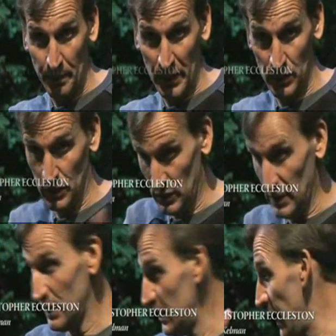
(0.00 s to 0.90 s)
because
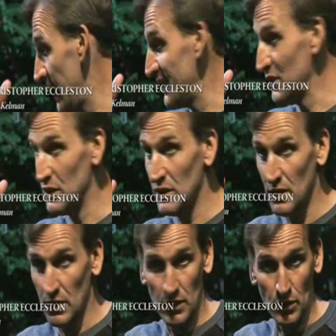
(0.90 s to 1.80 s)
this stage,
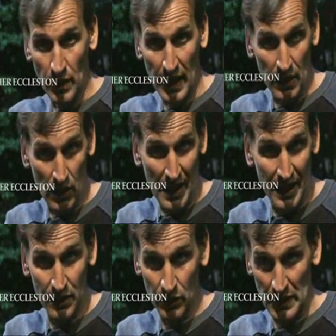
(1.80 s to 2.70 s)
you cannot
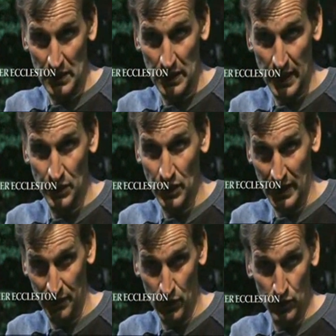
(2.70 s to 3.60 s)
hide on this stage,
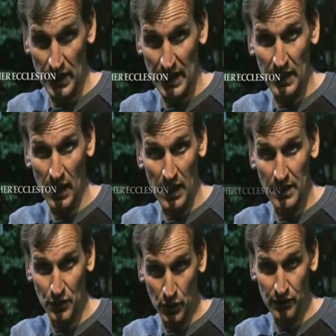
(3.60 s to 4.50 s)
and if you're telling
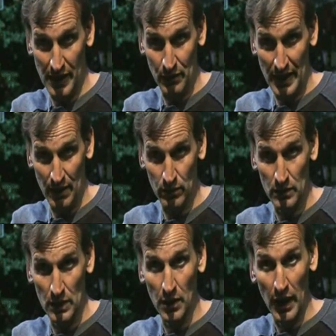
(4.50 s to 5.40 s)
lies, you're found out,
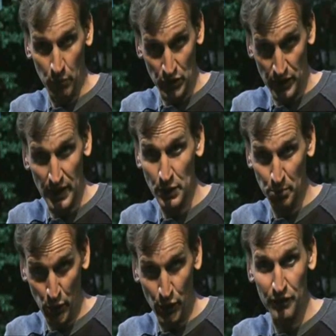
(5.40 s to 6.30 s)
and which I think is
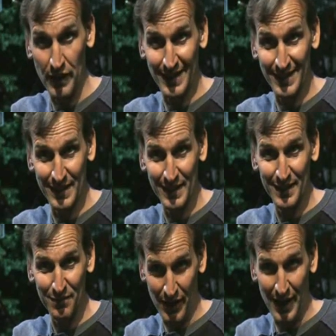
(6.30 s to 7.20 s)
perfect
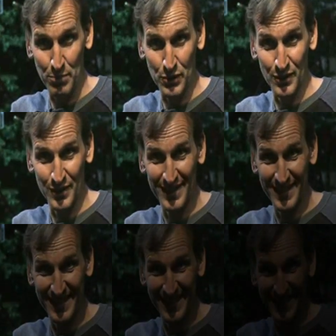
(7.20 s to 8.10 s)
for Ibsen.
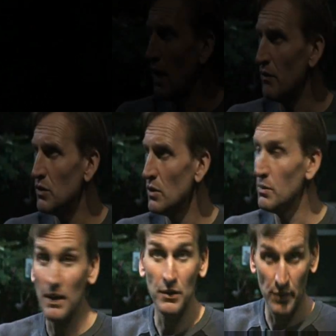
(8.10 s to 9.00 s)
I've
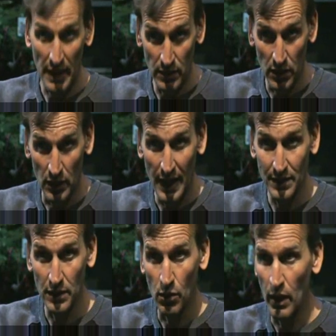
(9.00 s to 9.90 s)
talked about this with Anton
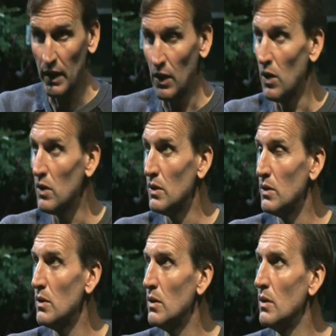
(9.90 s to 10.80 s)
Lesser quite a lot,
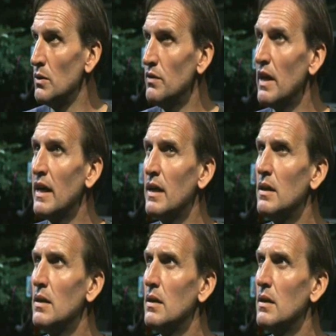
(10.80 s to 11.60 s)
who's very